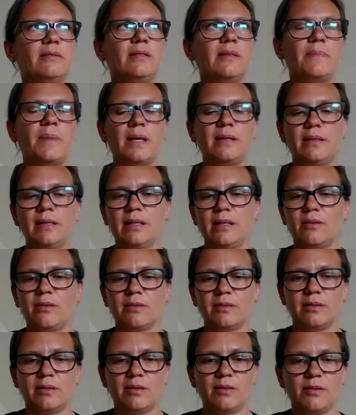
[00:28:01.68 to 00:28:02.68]
depending
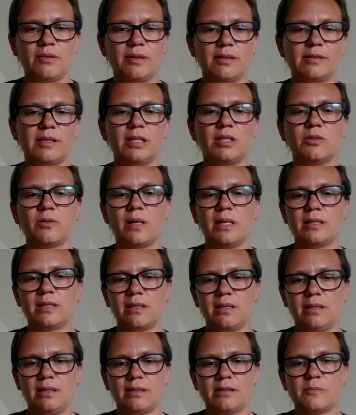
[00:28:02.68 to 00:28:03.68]
on the
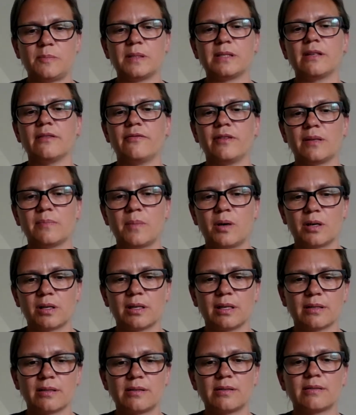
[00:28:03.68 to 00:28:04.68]
situation in specific
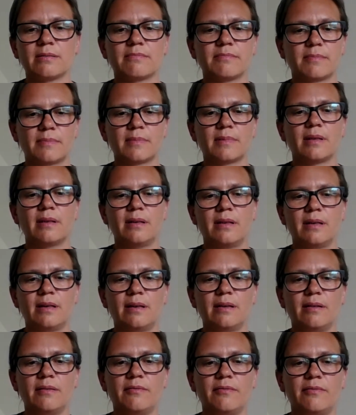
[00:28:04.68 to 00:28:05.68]
markets,
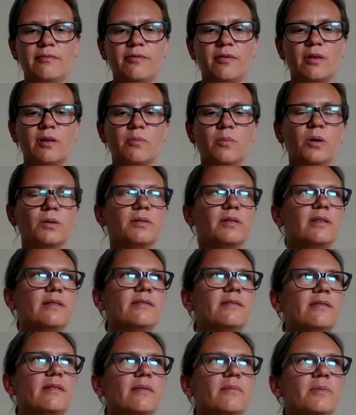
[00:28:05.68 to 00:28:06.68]
for what
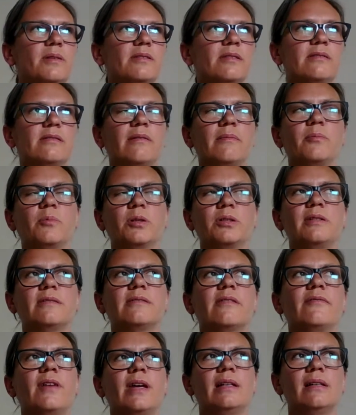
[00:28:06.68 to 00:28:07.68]
is
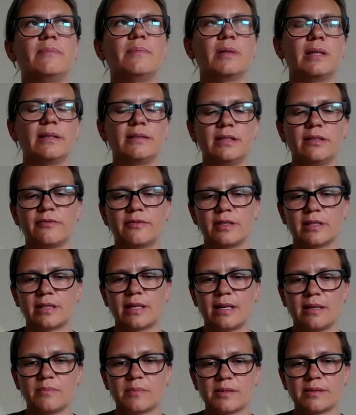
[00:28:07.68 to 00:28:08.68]
available at different
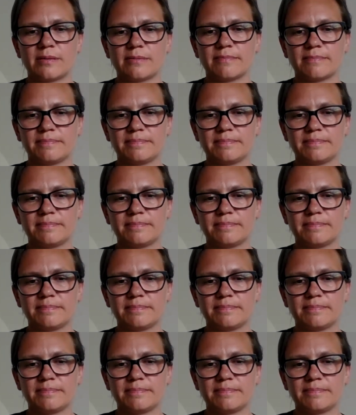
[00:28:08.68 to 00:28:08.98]
times.